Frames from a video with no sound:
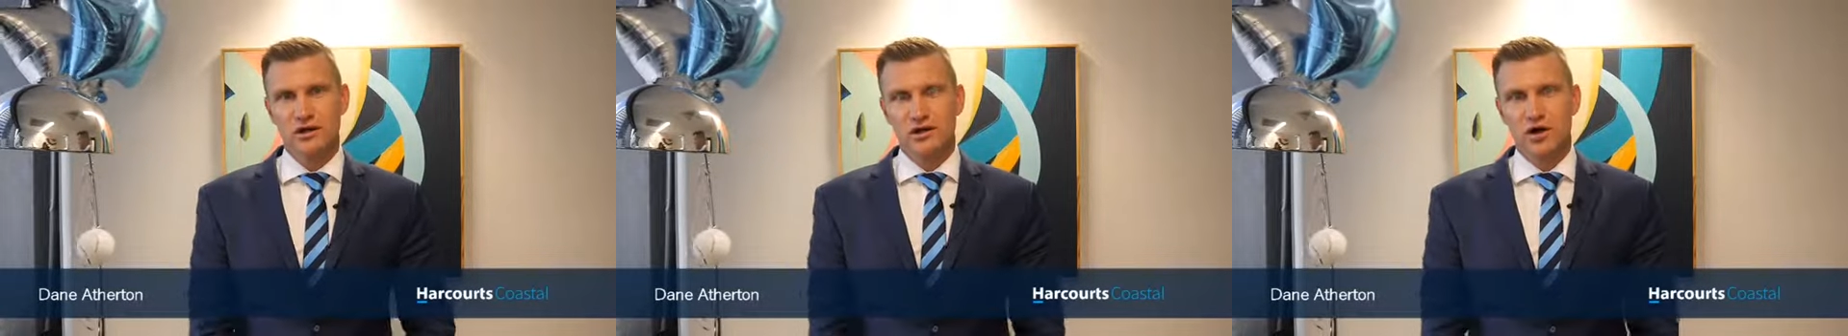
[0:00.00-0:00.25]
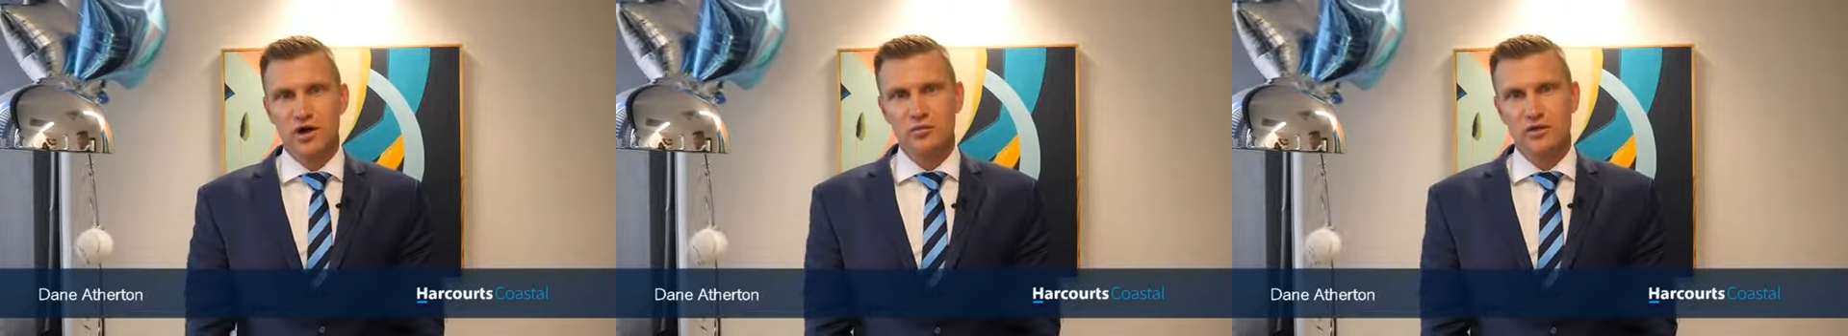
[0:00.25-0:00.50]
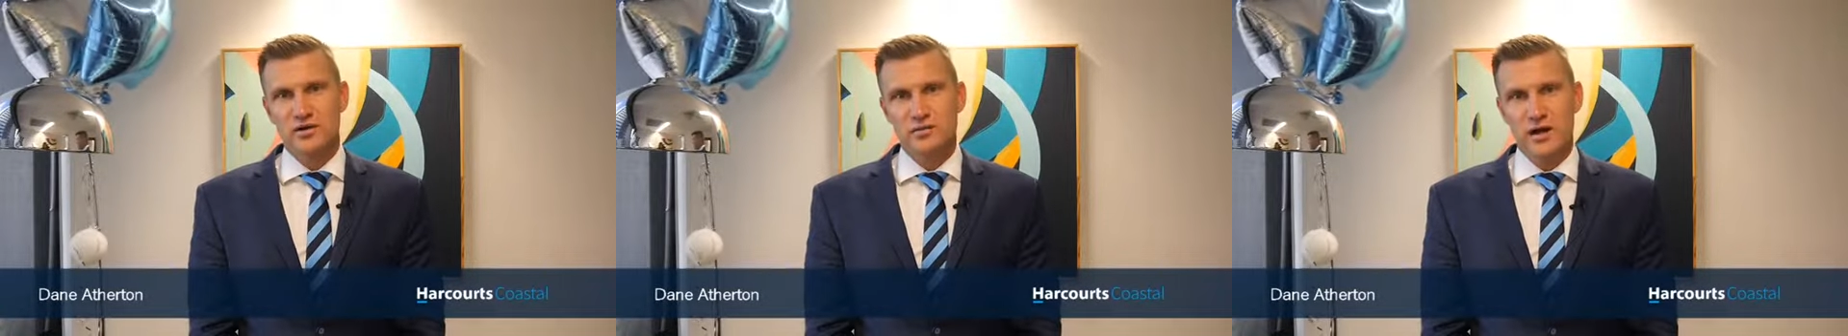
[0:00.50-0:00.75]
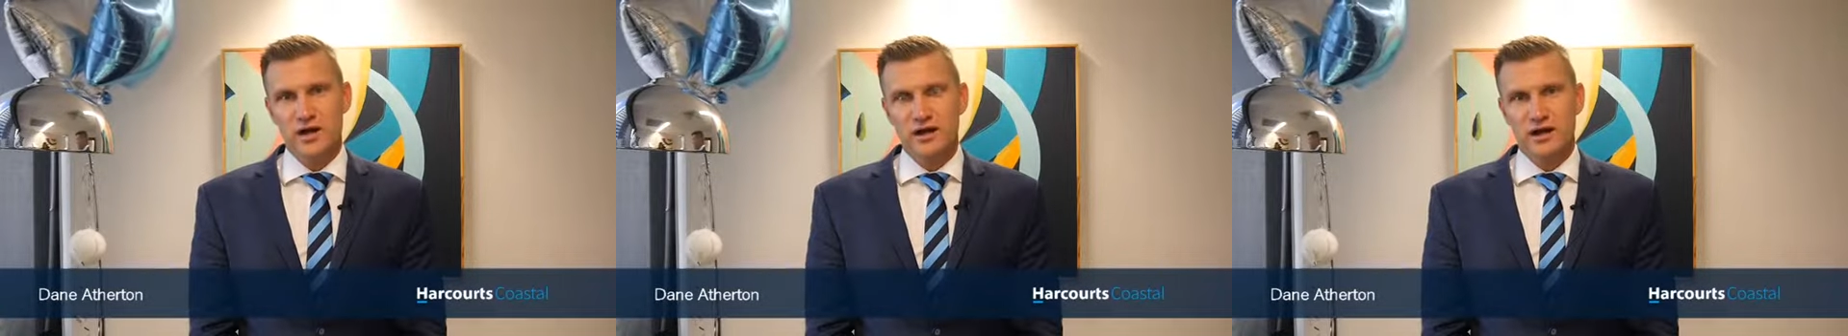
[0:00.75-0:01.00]
on print
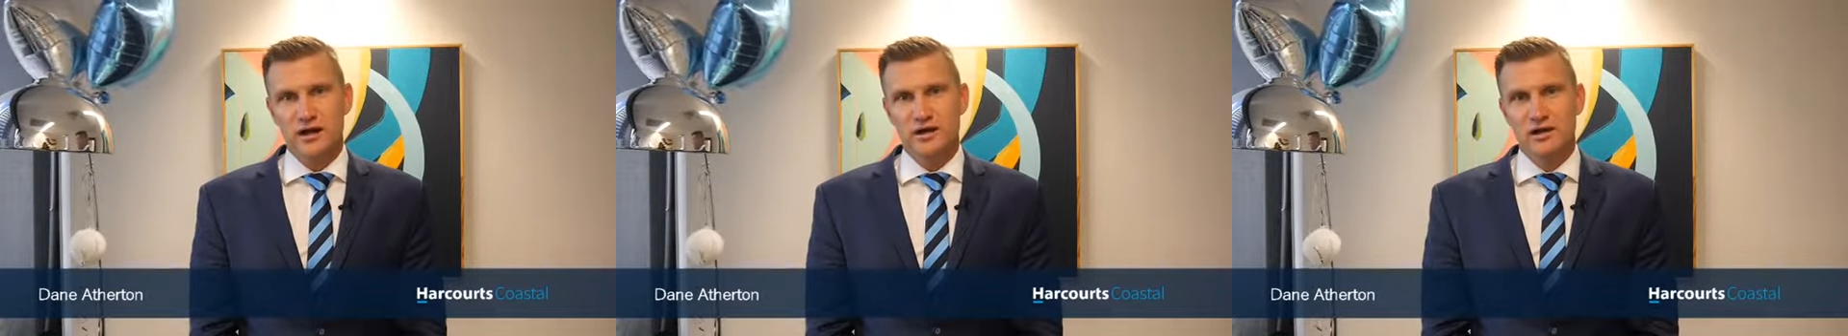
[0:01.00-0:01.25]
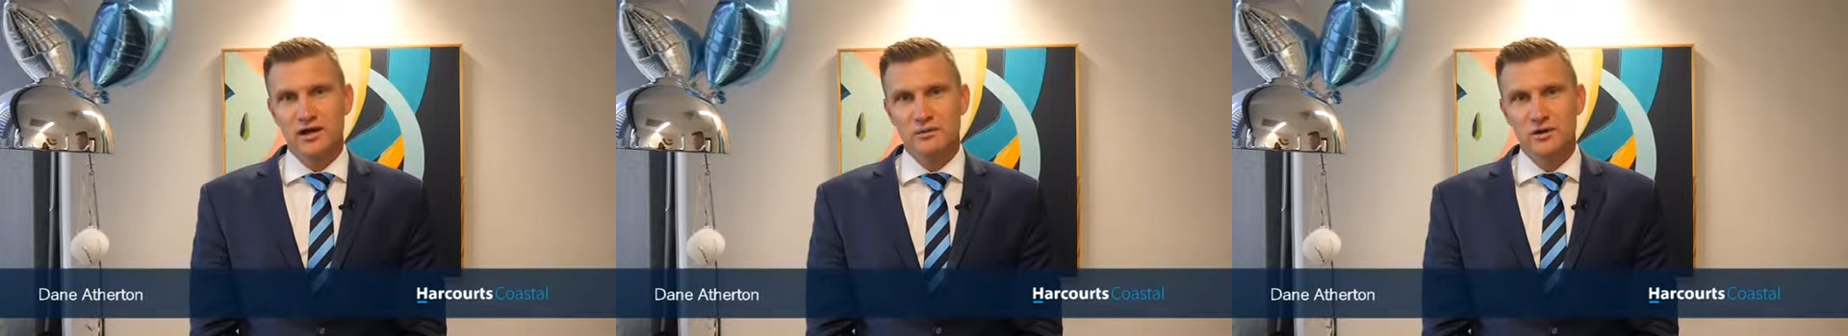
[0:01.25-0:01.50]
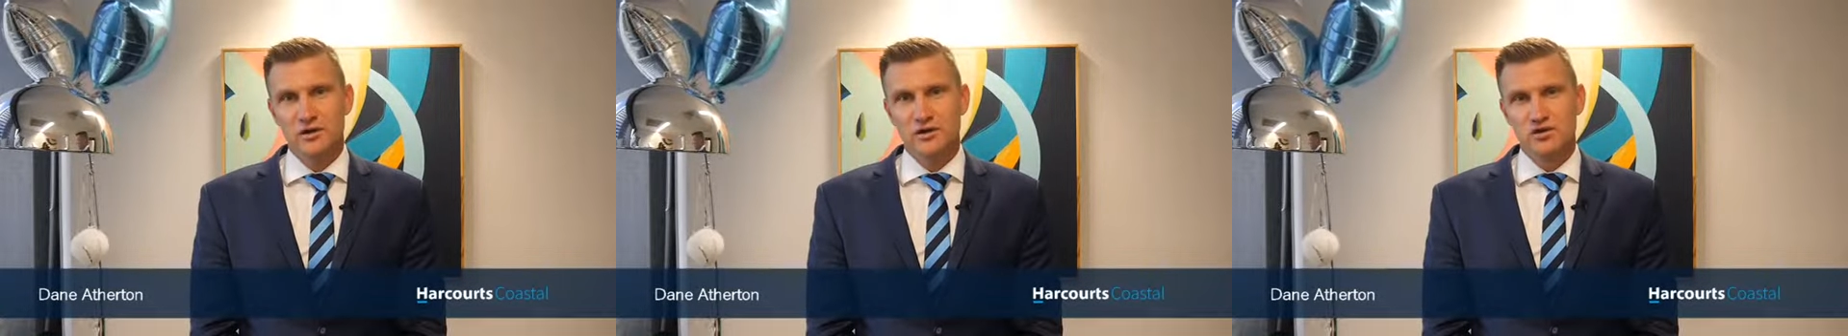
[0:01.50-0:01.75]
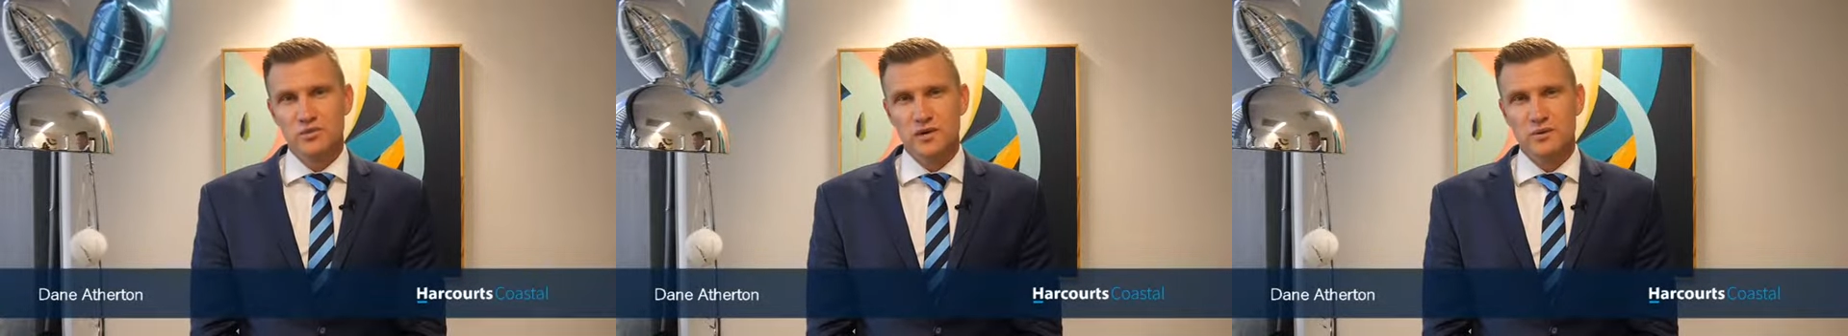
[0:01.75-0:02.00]
media
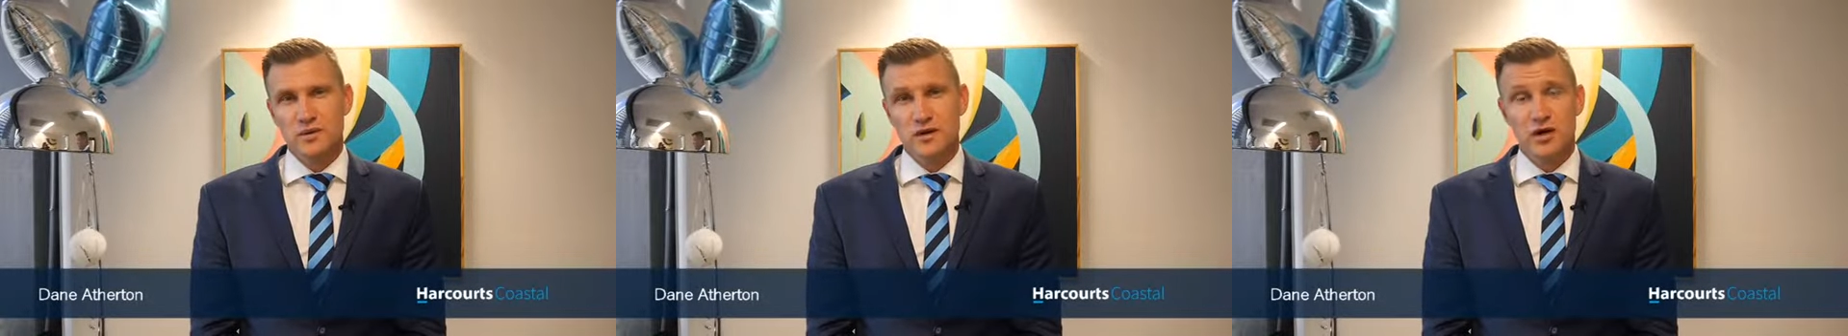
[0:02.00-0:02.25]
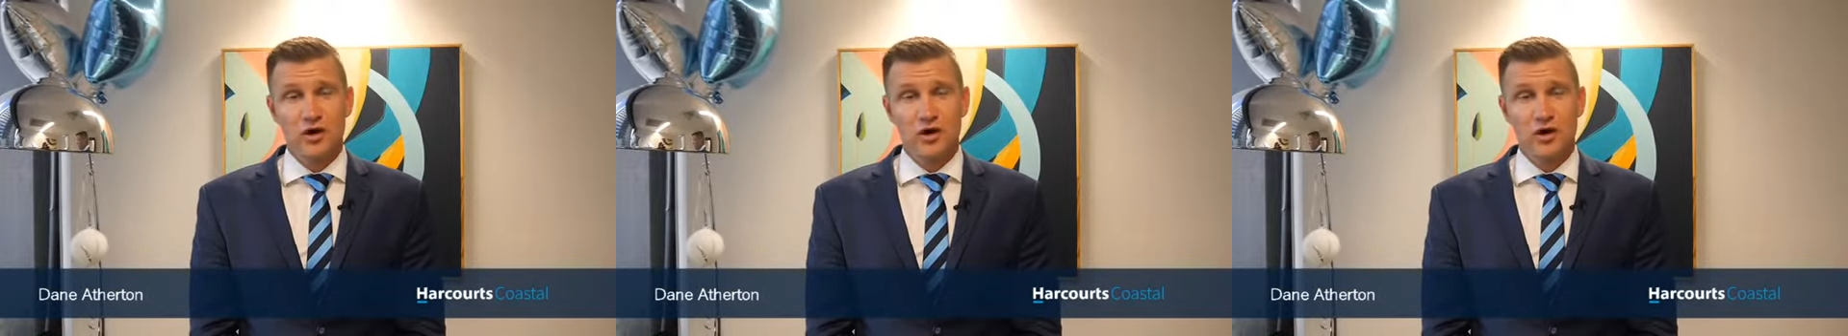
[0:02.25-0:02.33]
because we were